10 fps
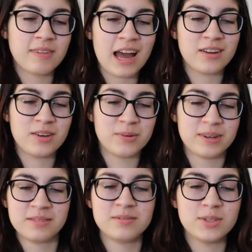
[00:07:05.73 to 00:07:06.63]
I know you
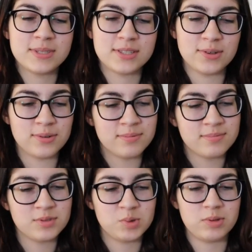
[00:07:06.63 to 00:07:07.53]
will. Do it soon.
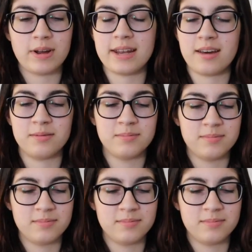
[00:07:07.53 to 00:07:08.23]
Do it right now.